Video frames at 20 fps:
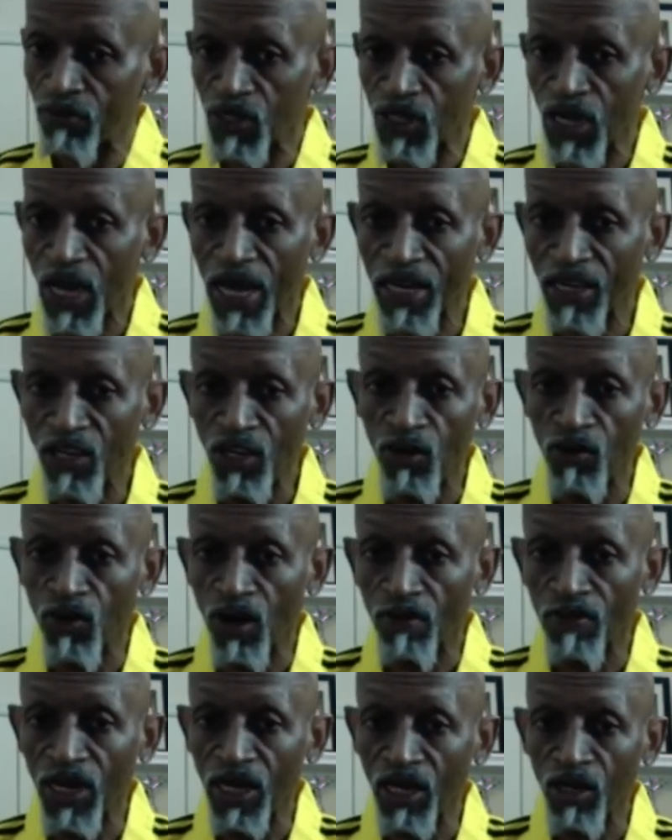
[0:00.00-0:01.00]
like you, I
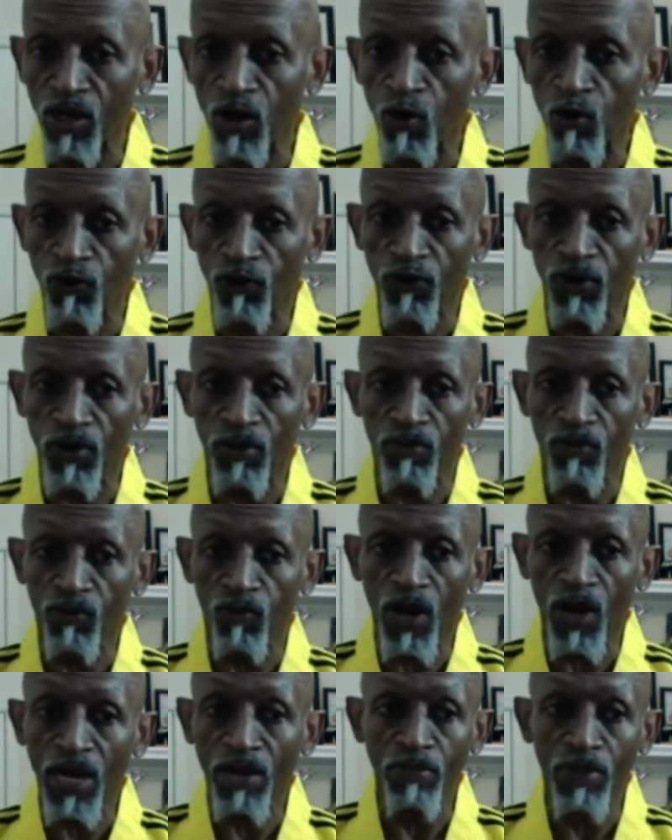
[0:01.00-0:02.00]
mean, to go from
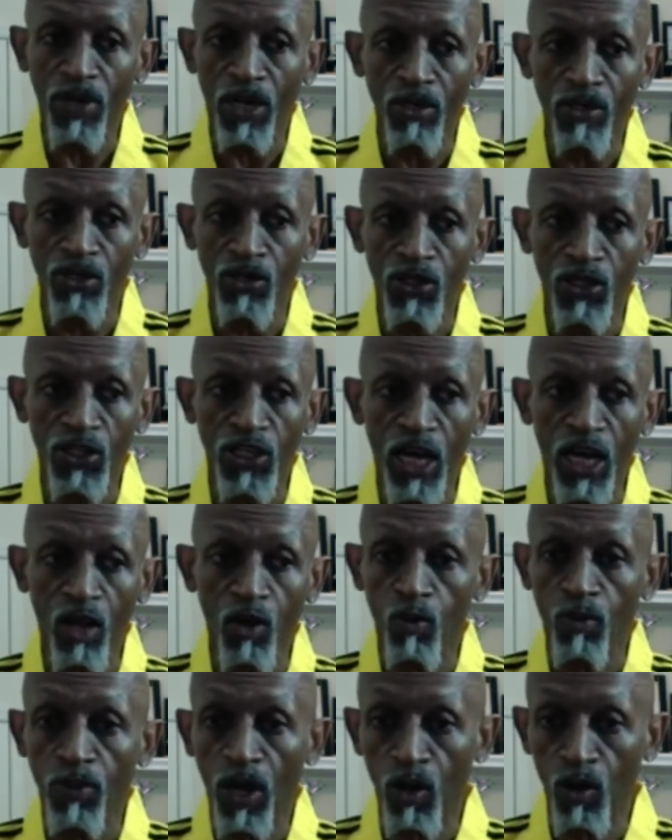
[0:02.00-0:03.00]
white belt to
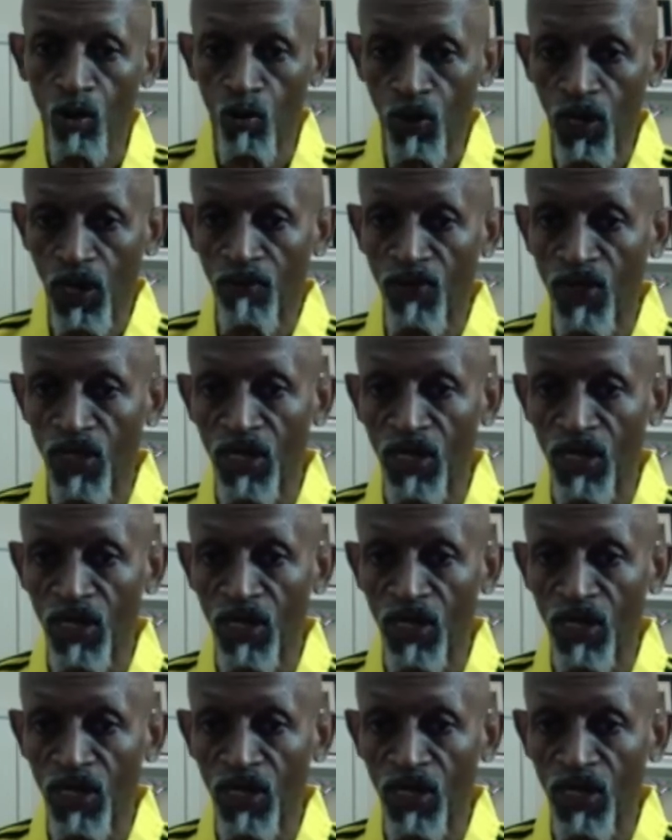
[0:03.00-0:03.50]
yellow belt or whatever the